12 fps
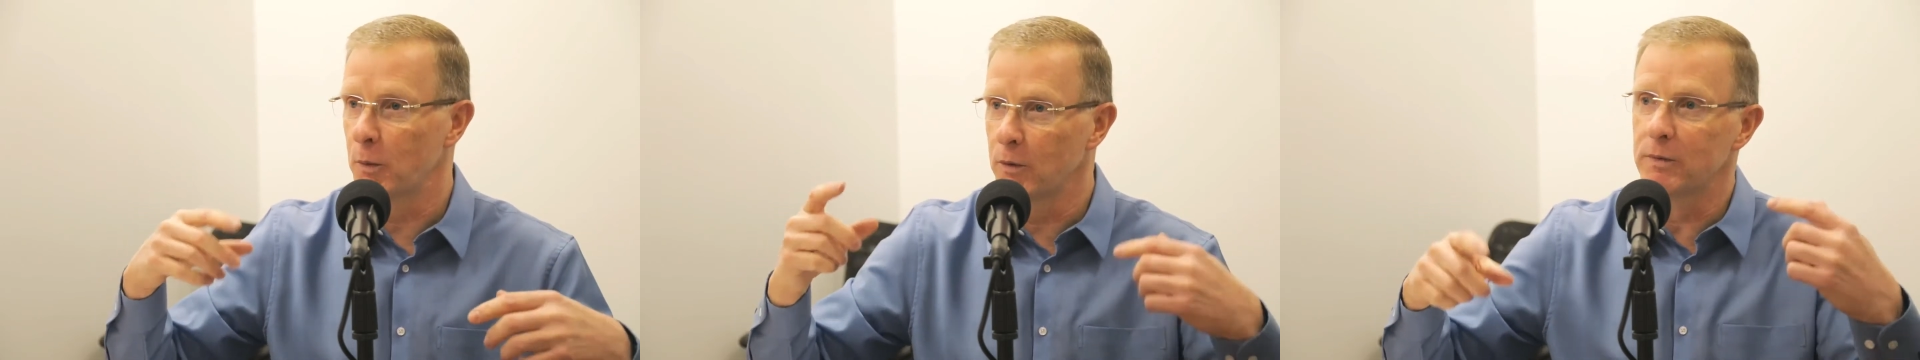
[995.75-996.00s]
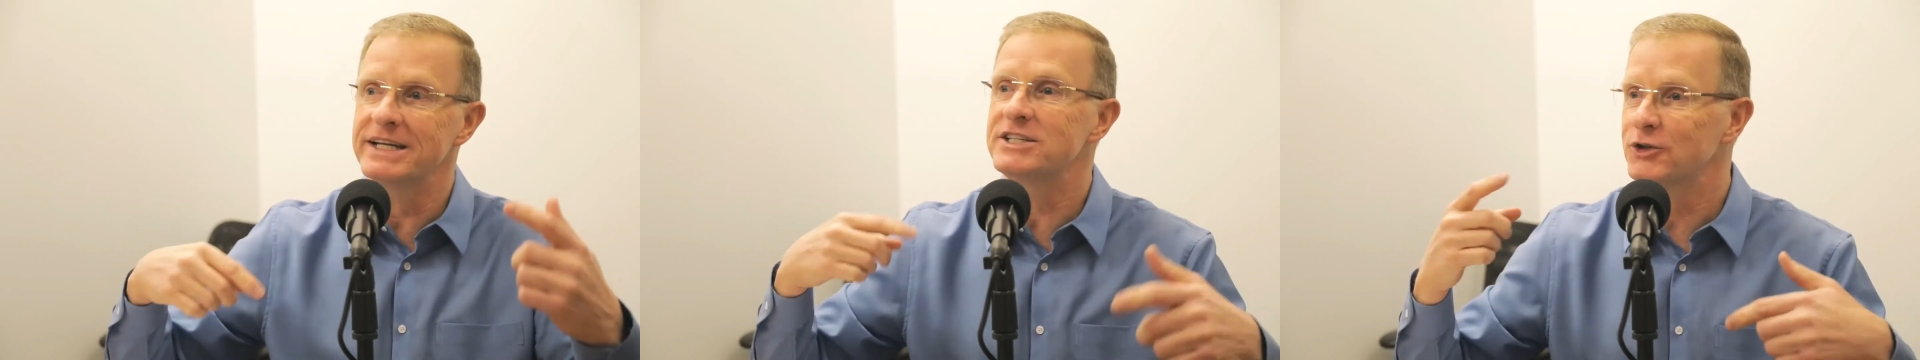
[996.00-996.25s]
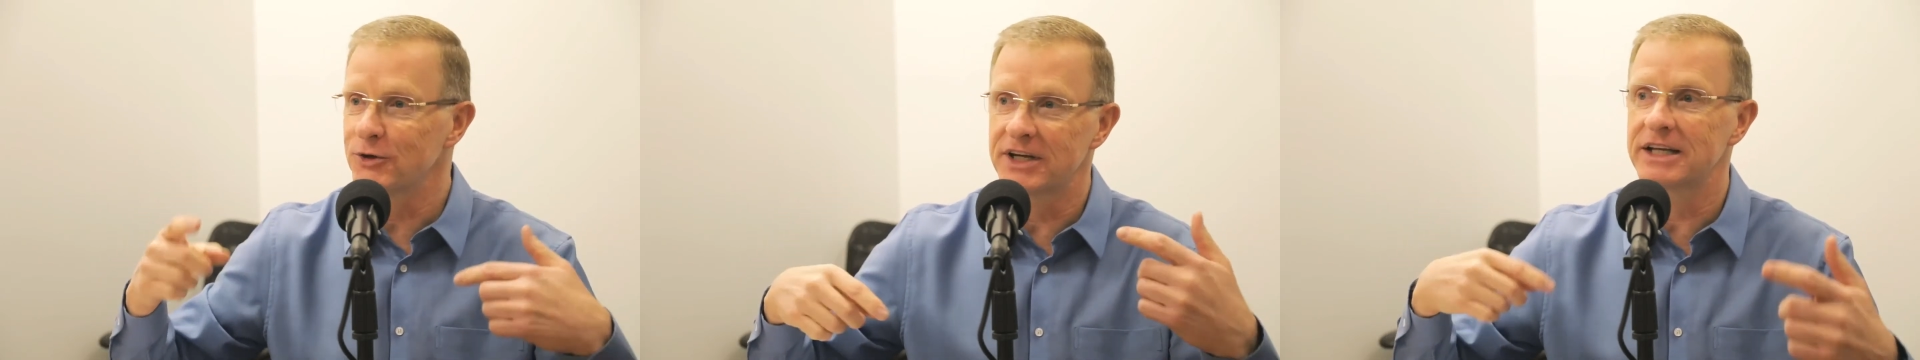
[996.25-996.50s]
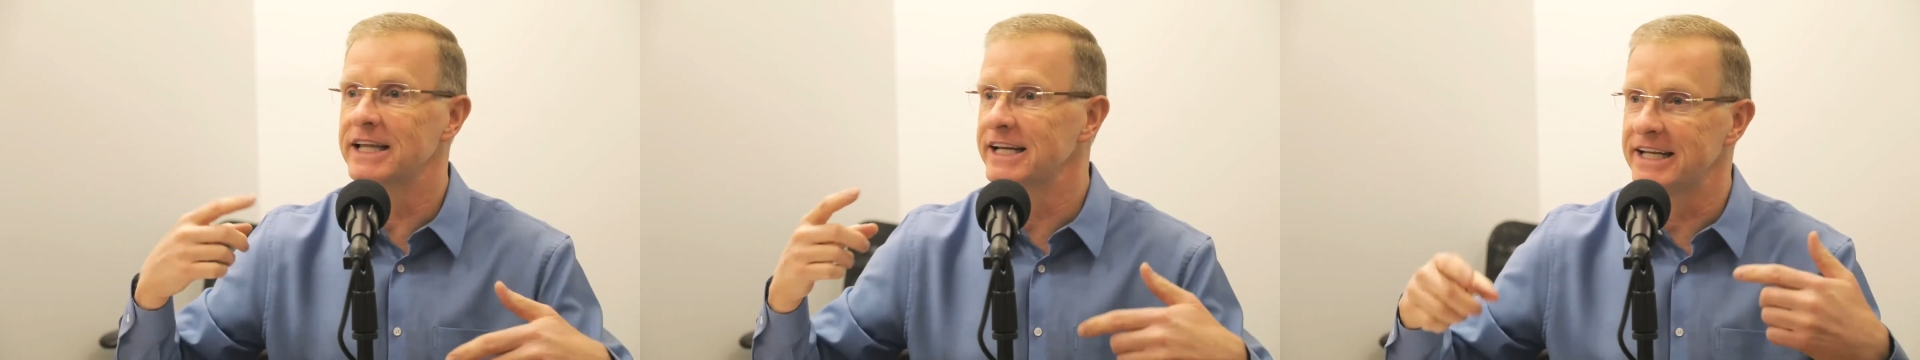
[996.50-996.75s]
Oh. We're
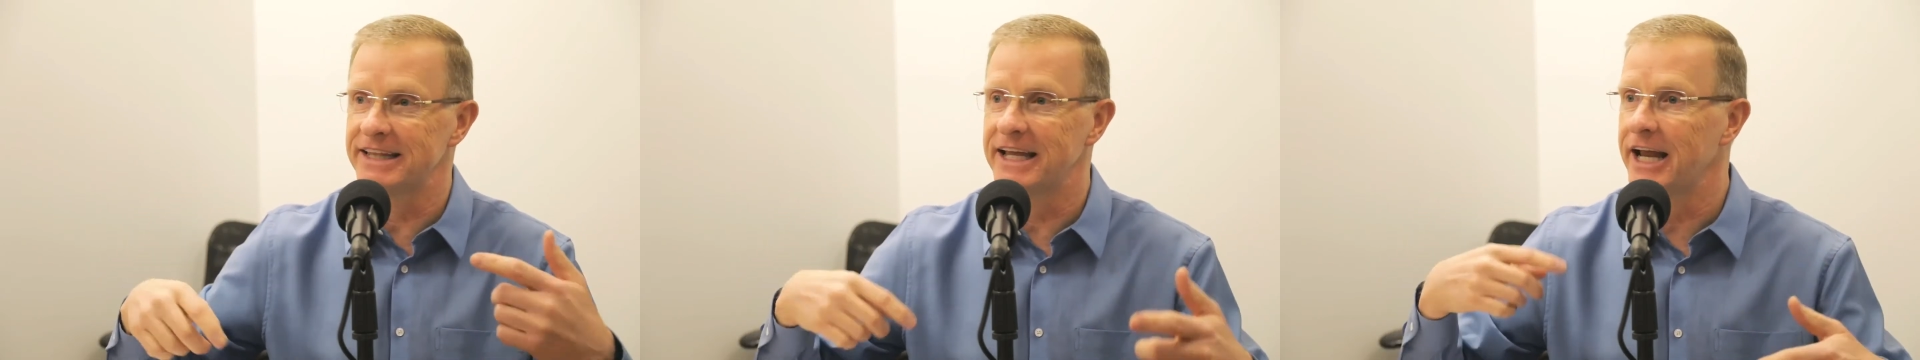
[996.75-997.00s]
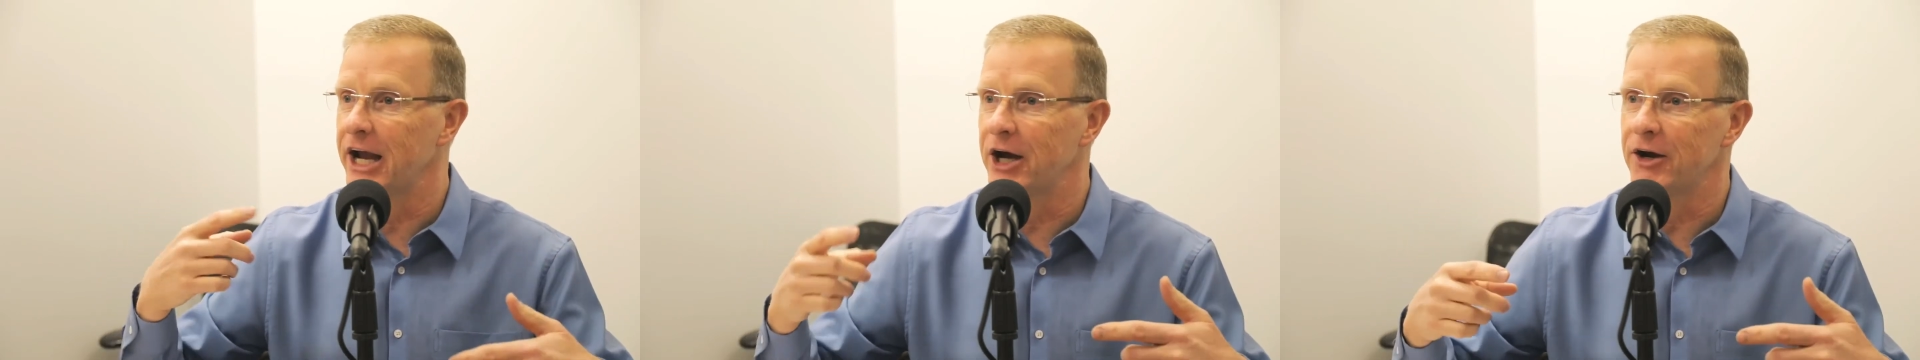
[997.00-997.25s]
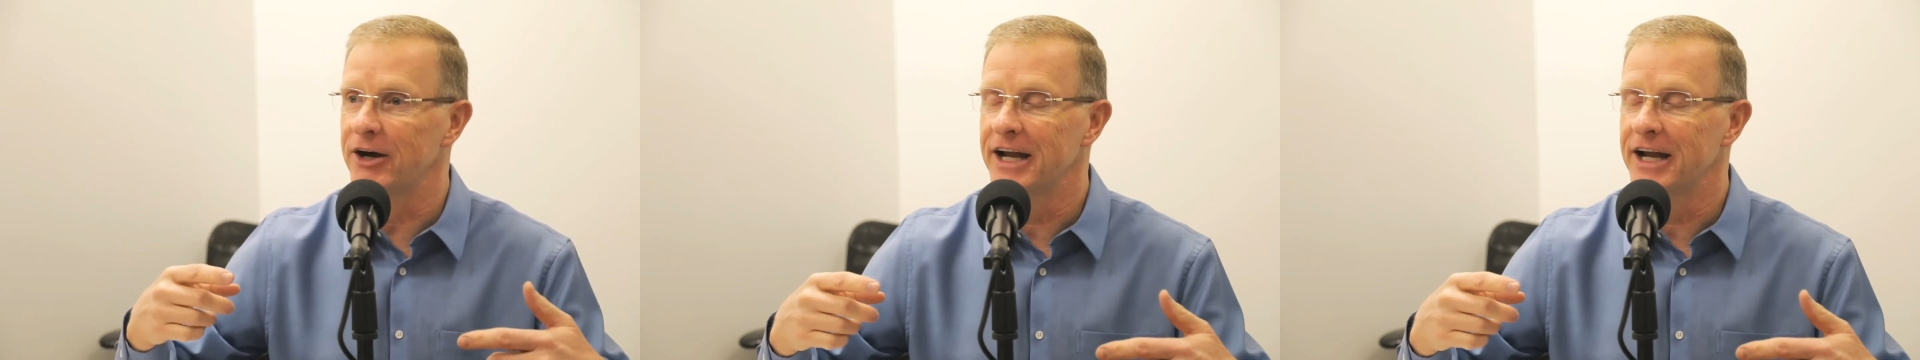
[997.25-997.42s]
recirculating the oh. air.